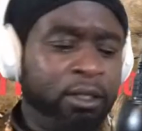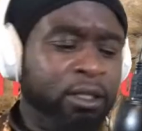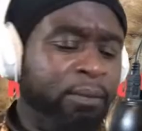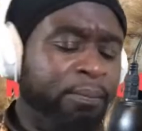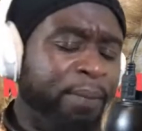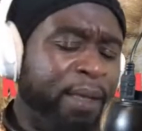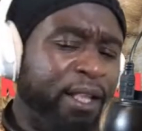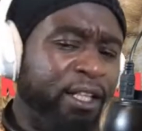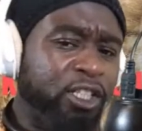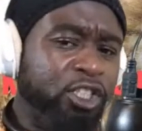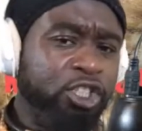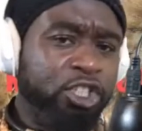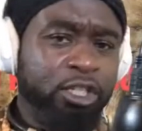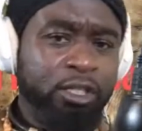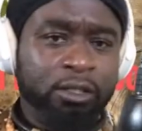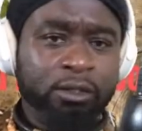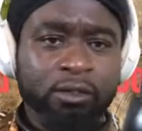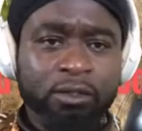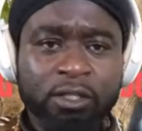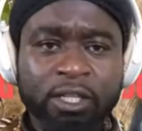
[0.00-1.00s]
The
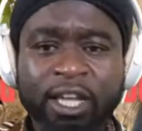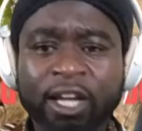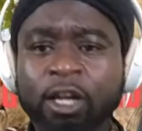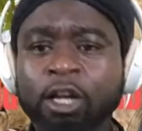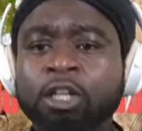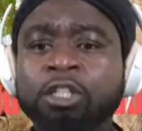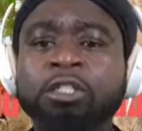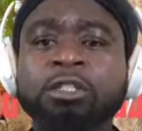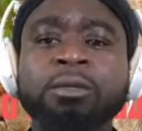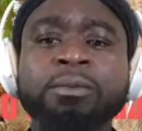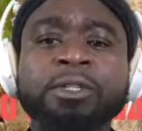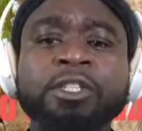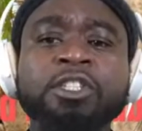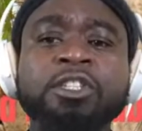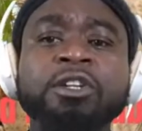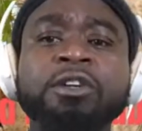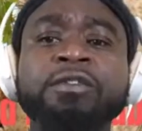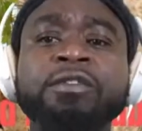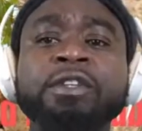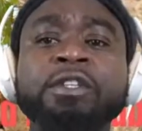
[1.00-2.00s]
Belgians, their customer
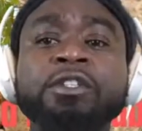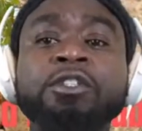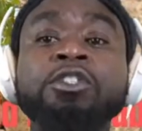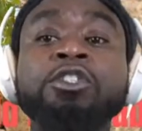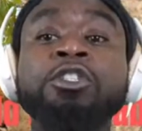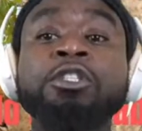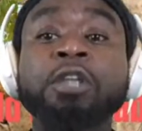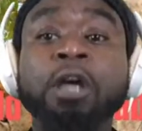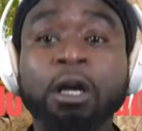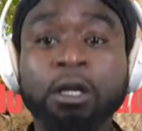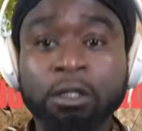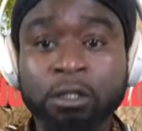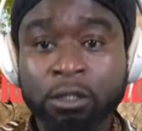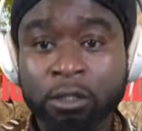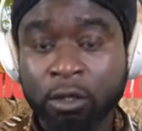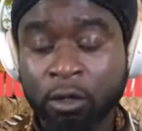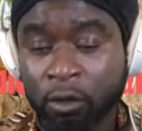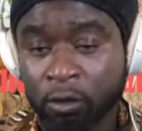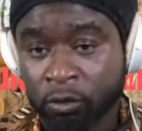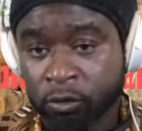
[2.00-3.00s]
service
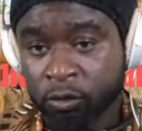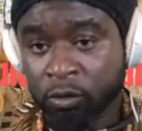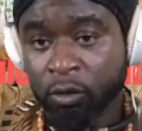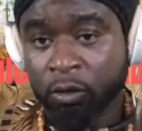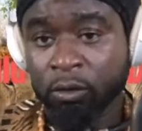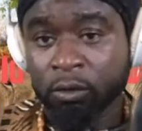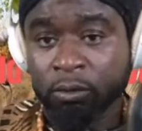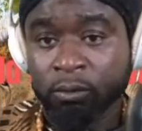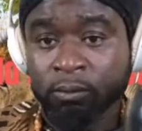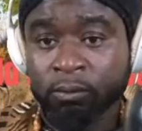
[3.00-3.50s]
sucks also.